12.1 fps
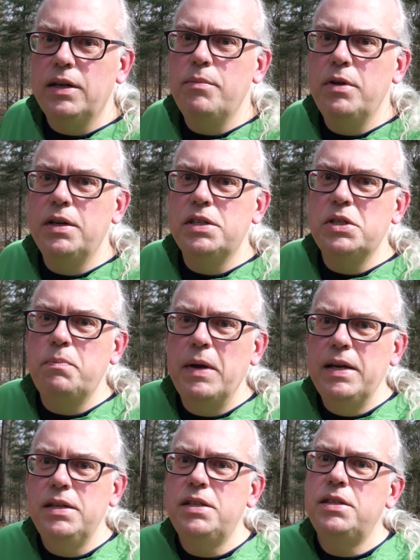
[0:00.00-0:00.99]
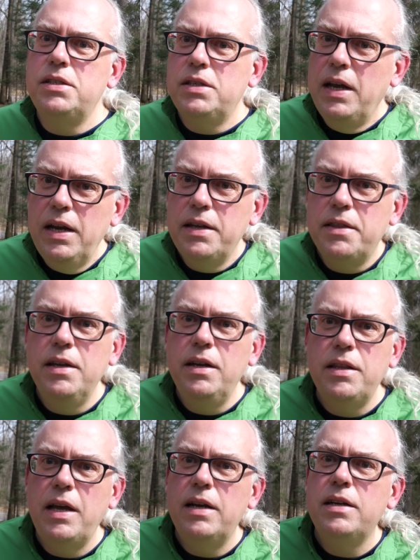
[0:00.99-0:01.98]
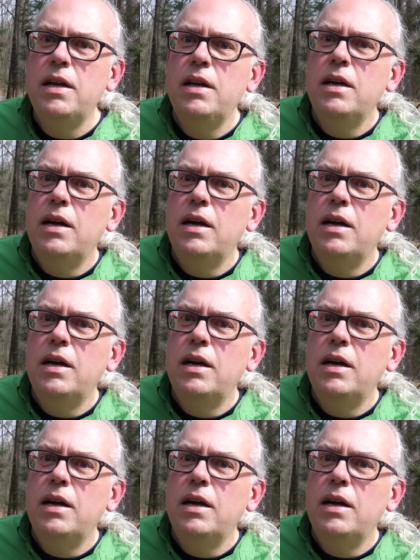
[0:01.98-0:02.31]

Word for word: limited space. Hey, think of that.